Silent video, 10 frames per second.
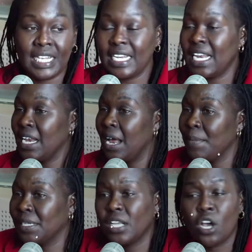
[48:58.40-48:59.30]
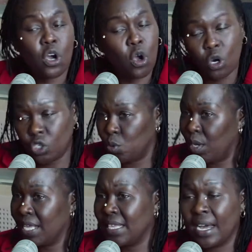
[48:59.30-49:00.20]
team dynamics go
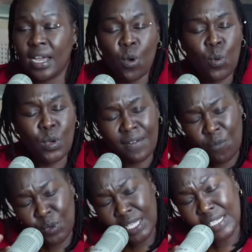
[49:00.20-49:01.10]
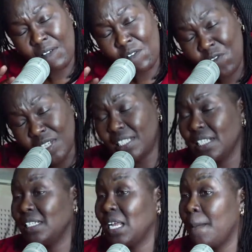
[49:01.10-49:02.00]
together with the, within the
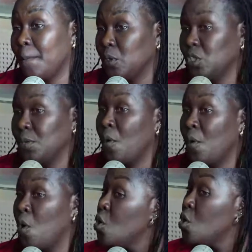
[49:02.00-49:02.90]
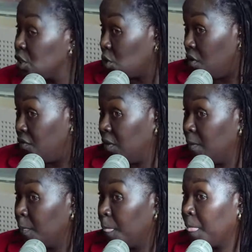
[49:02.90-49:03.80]
fastest time possible resolve
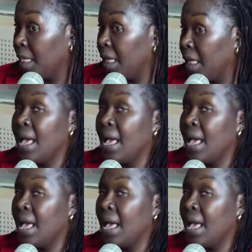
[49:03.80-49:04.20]
yes